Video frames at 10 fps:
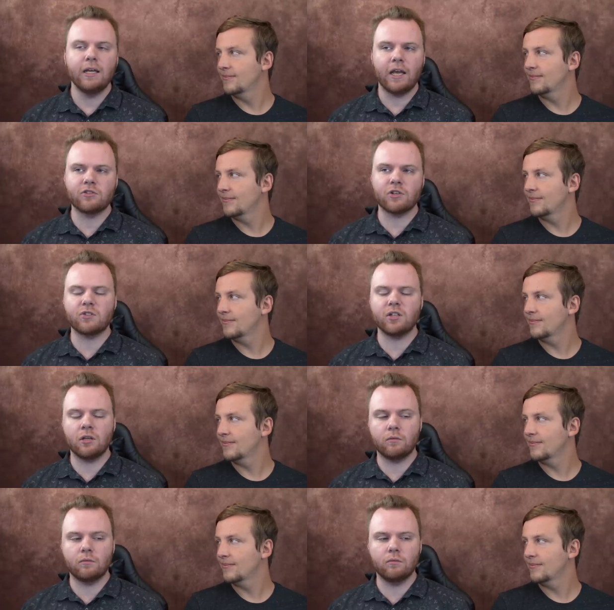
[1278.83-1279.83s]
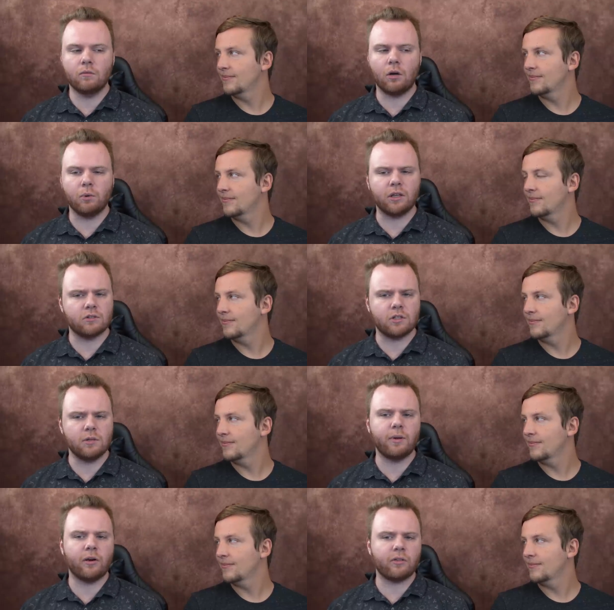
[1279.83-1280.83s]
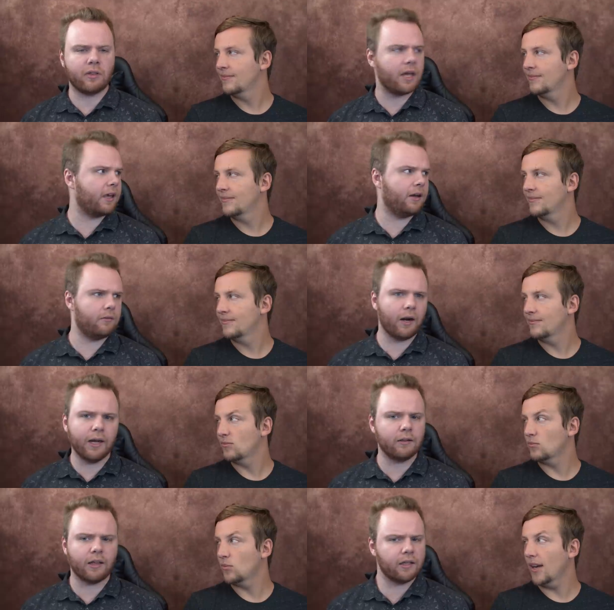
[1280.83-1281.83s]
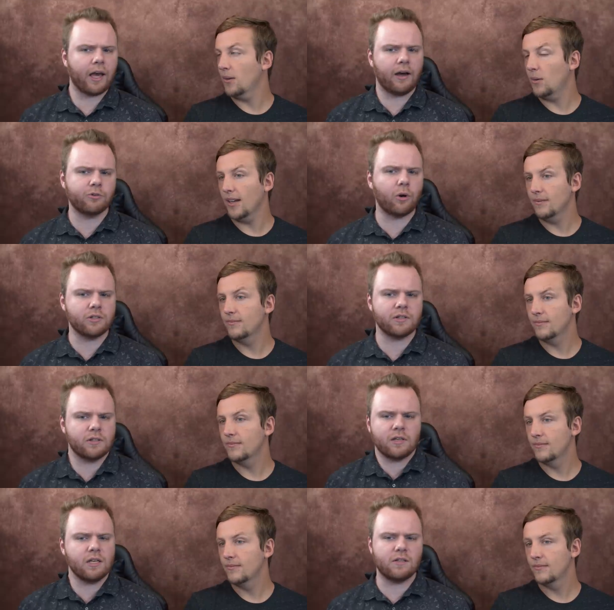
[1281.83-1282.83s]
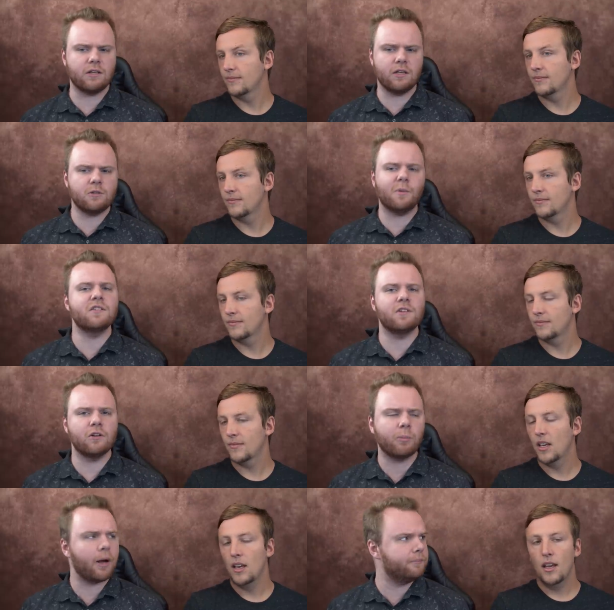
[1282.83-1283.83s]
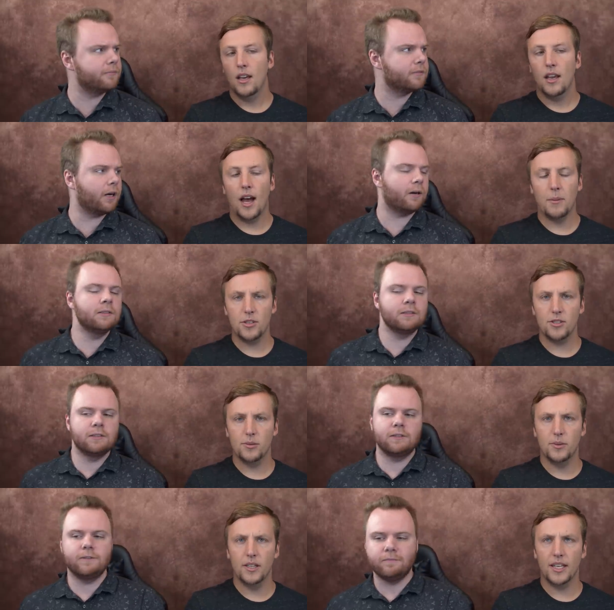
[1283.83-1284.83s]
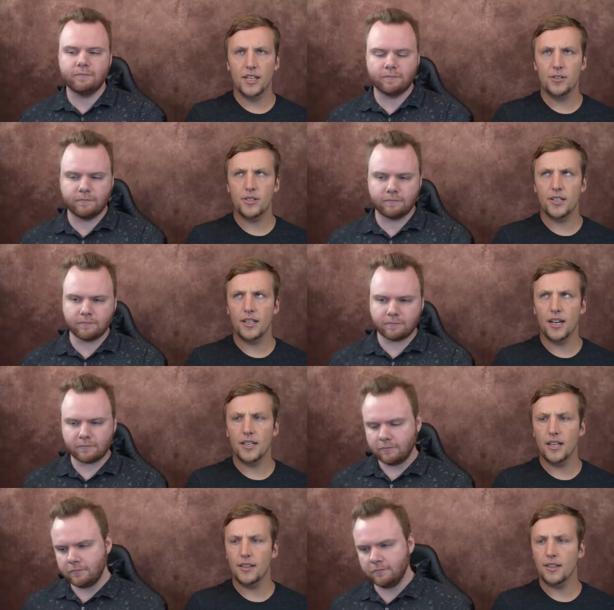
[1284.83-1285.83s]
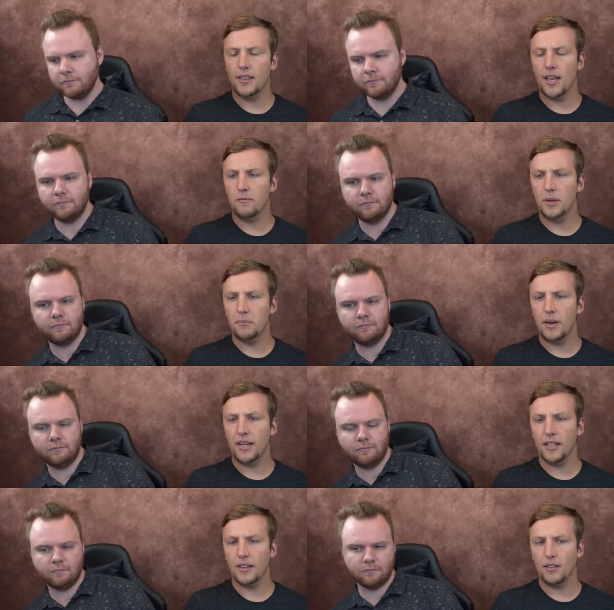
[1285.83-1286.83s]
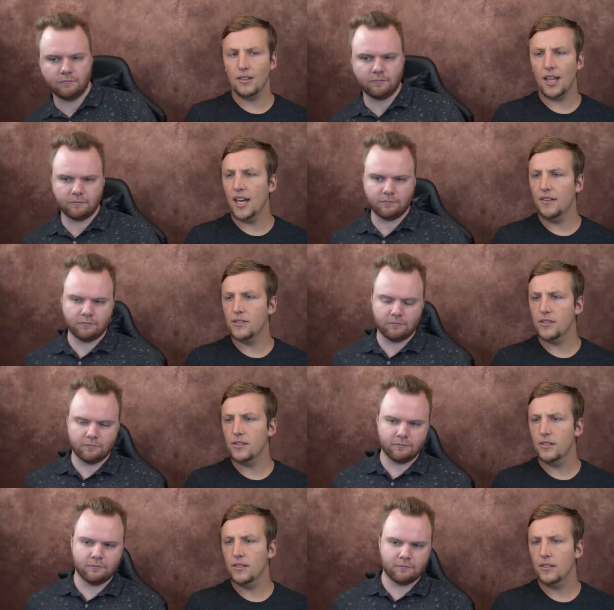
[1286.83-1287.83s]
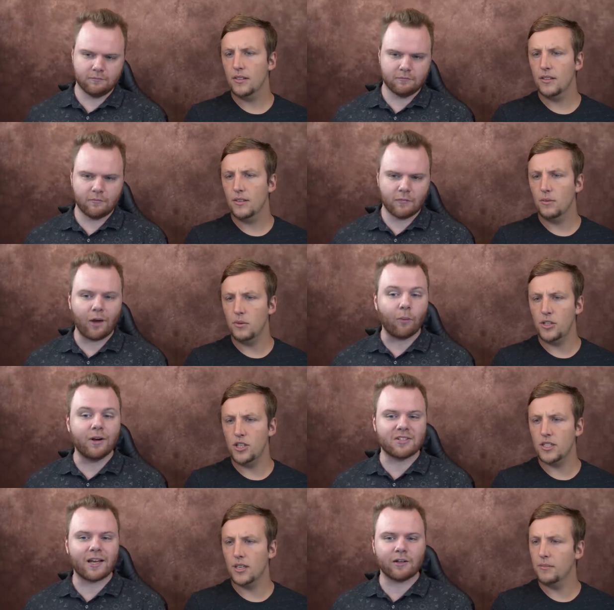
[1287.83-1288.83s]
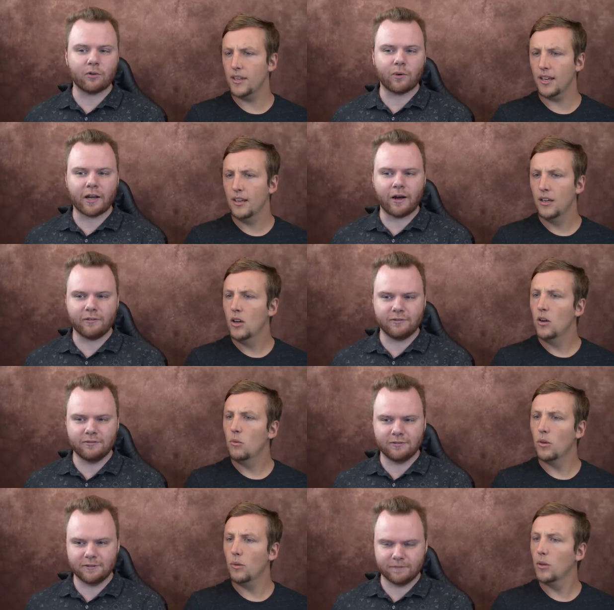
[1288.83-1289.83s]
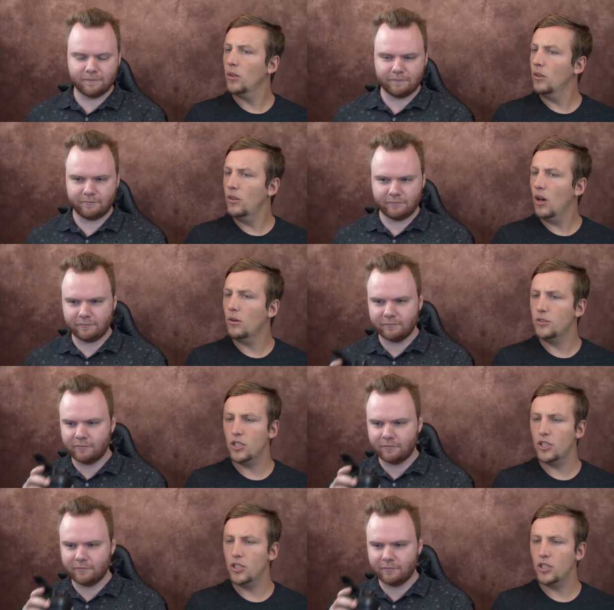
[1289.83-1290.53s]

Speaker 1: It's just the well, we can cheat better than they can, right? Like, right. Yeah, right. of course. Uh, easy, easy peasy, no problem. You know? I'm also
Speaker 2: really interested in the idea that they've been betting their lives.
Speaker 1: Yeah, when is, is that going to run out?
Speaker 2: Well, well, no,